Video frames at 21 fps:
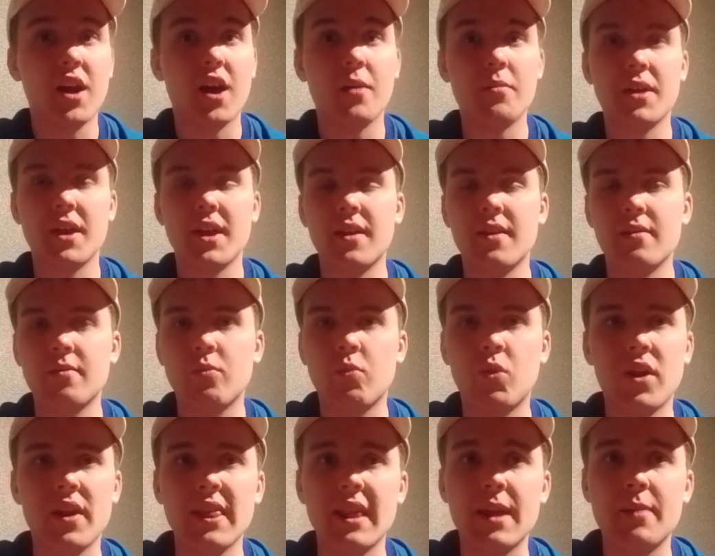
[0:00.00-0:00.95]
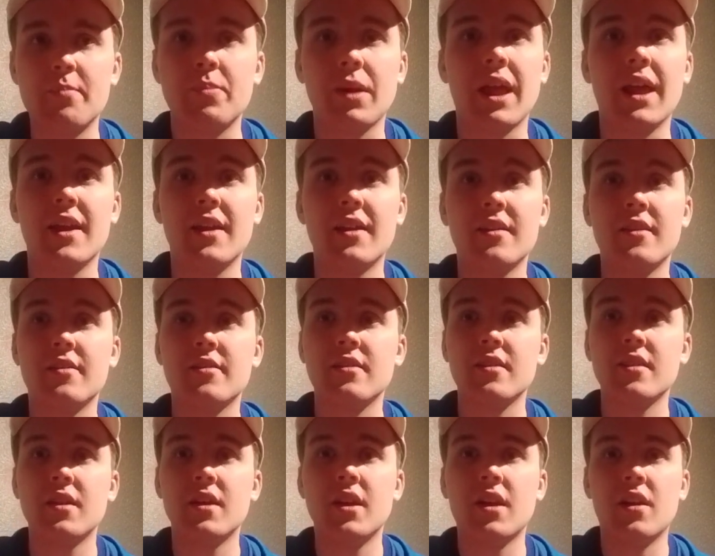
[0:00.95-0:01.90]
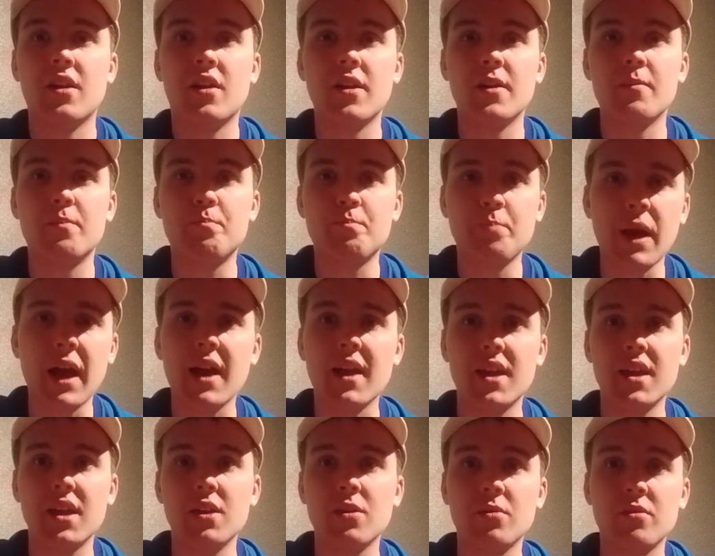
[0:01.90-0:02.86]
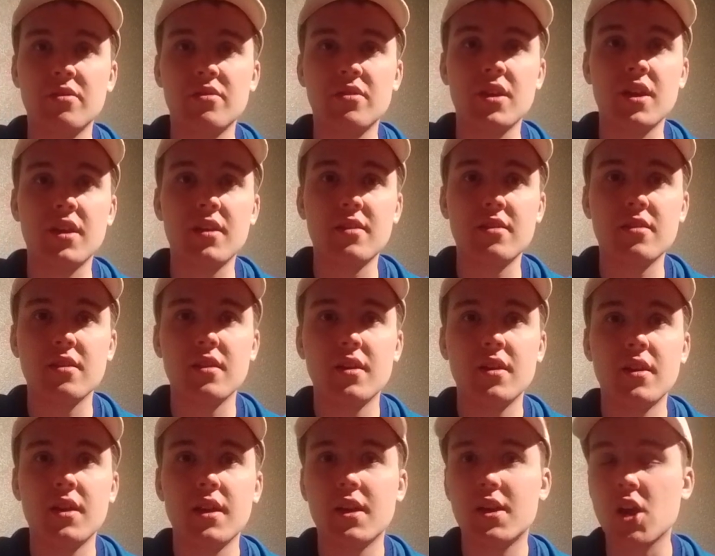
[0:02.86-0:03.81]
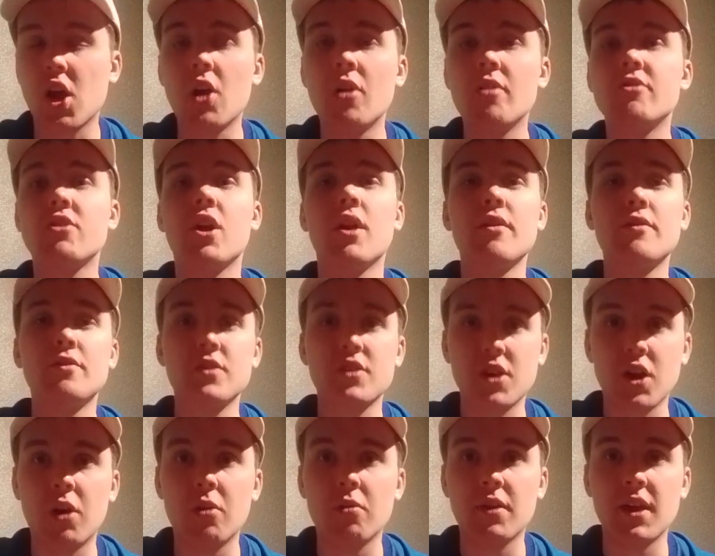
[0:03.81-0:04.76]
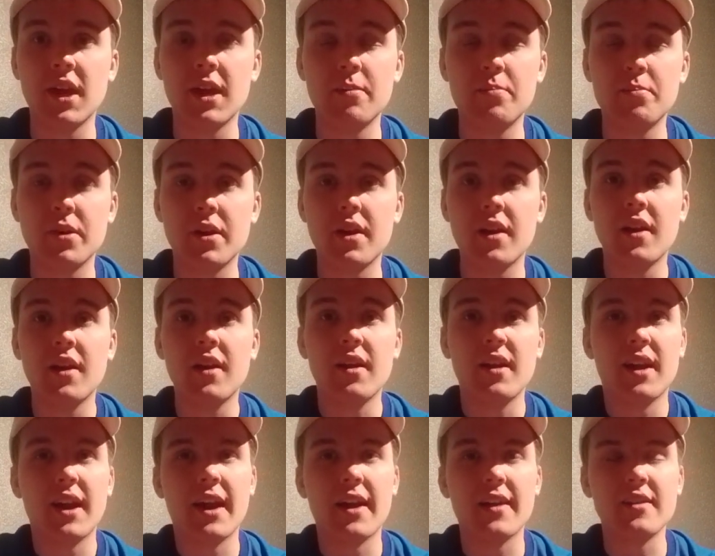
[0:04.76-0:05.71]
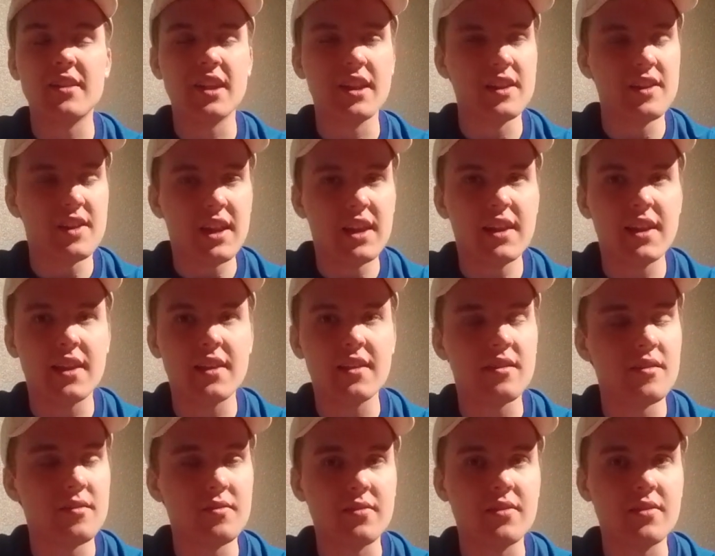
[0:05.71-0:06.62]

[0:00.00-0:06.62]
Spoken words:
I mean, one of their players like backheels it. It goes over the goalkeeper, and they needed